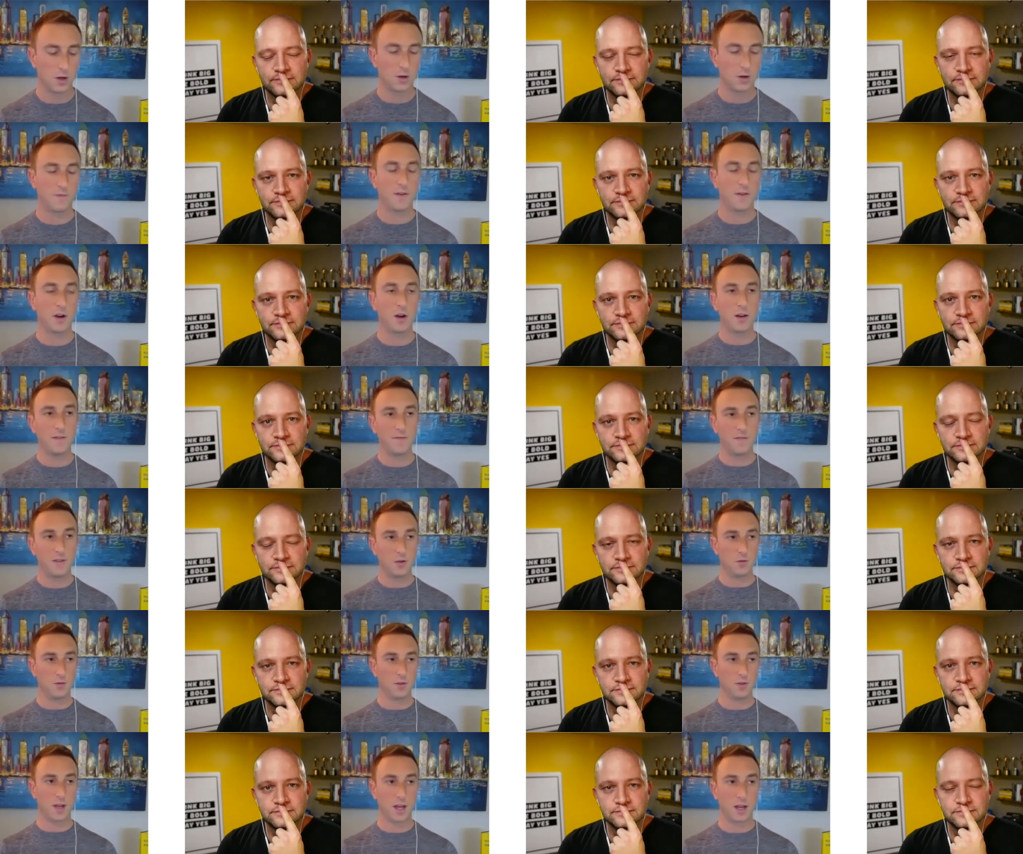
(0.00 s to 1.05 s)
Speaker 1: There are very
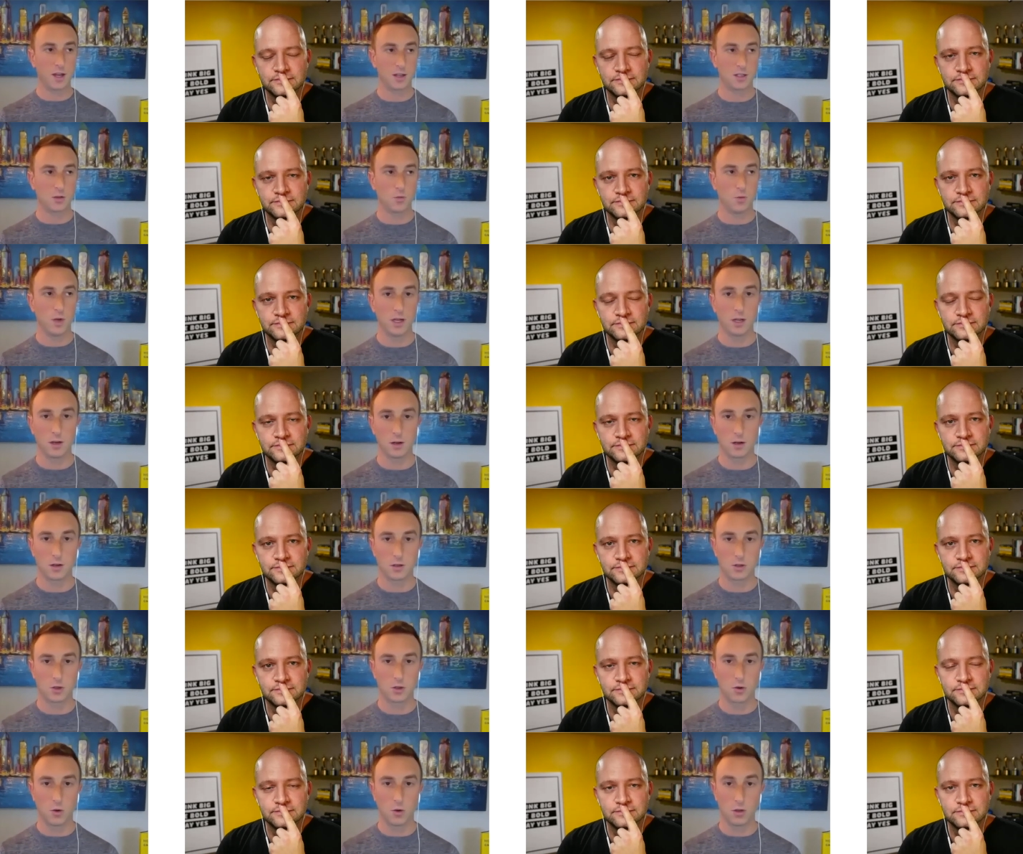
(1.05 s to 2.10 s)
few things that we can
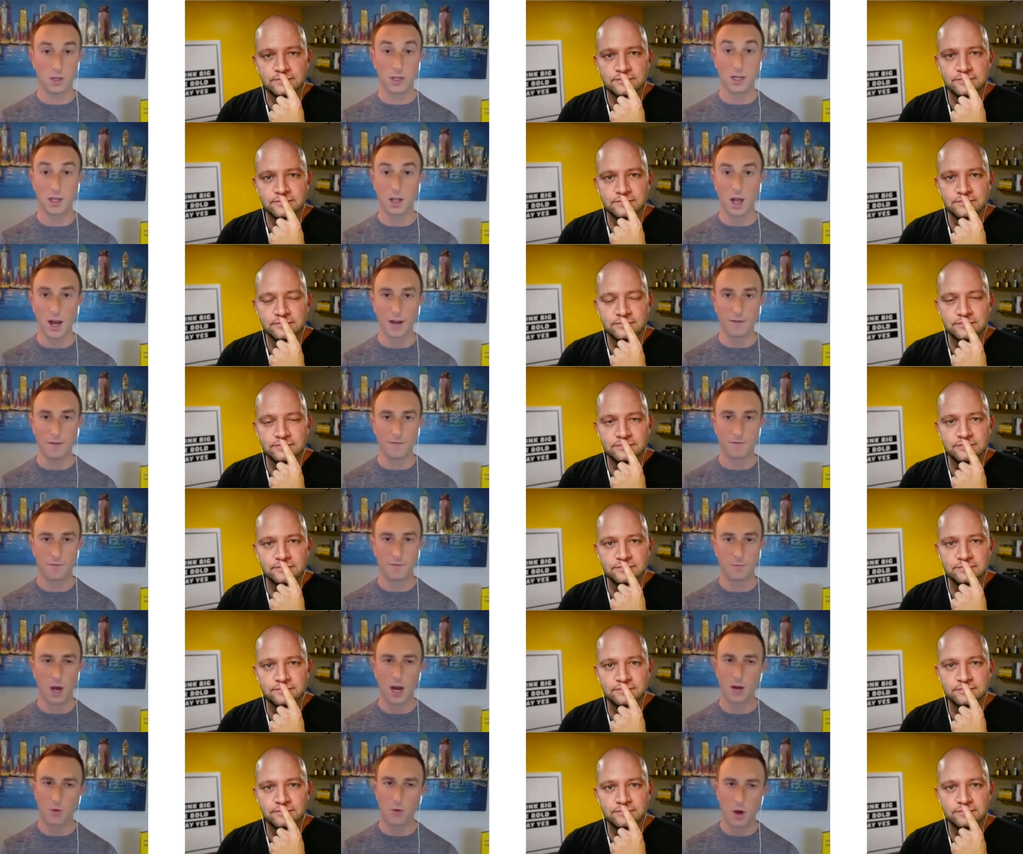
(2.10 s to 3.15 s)
control in life.